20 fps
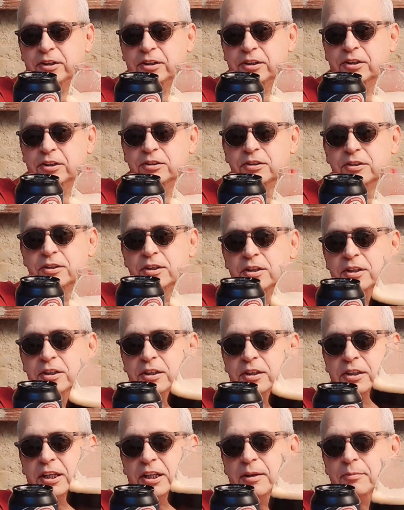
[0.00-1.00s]
very good.
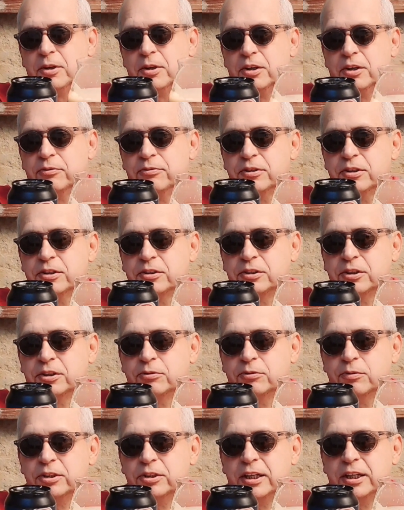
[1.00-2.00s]
I'm going to finish
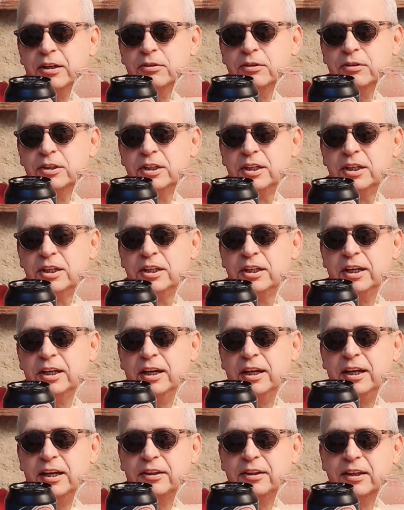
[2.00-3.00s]
this one now.
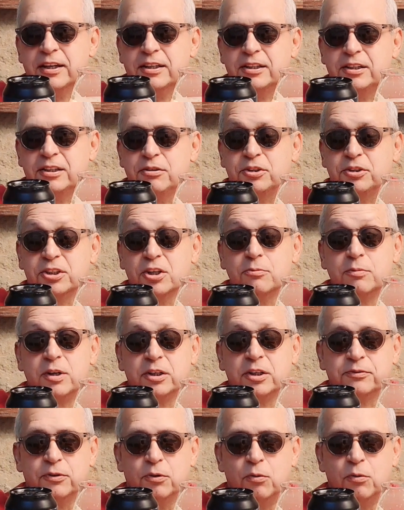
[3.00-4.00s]
And I thank you so
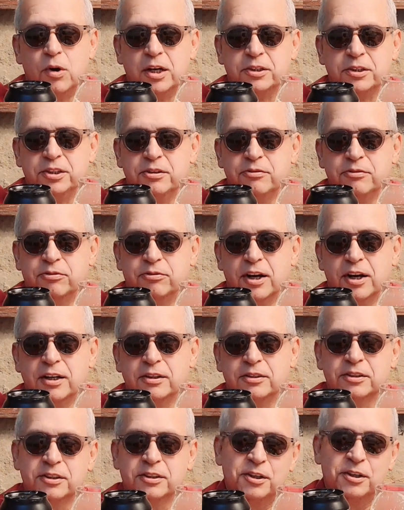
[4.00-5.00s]
much for watching,
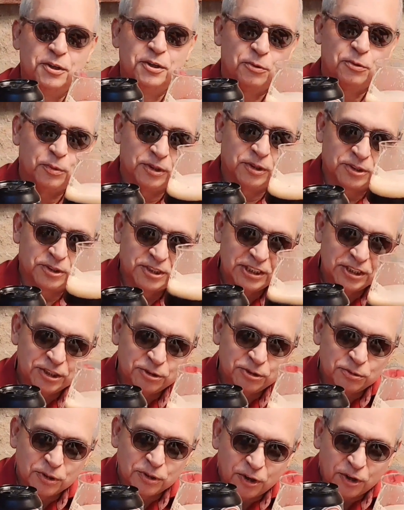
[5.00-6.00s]
friends. We'll
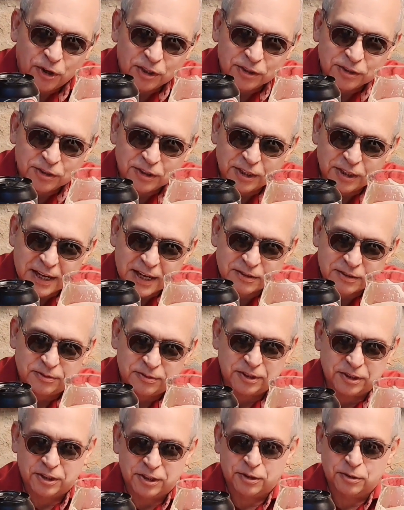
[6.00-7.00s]
see you on the next
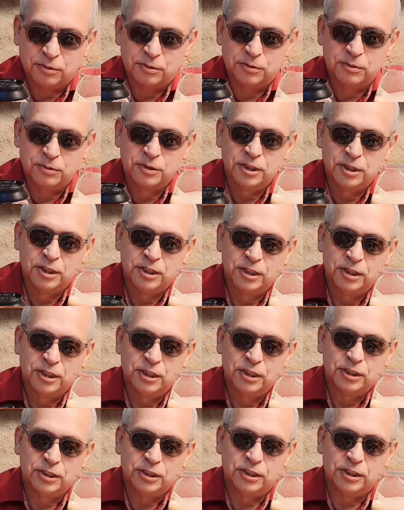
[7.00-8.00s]
video.
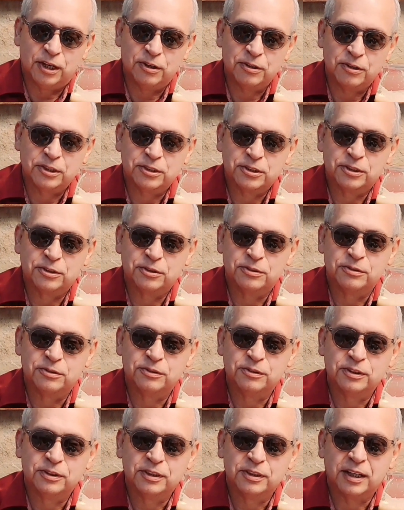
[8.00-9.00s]

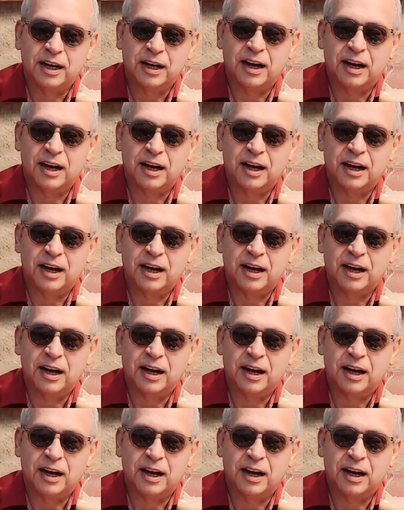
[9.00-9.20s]
Dankeschön.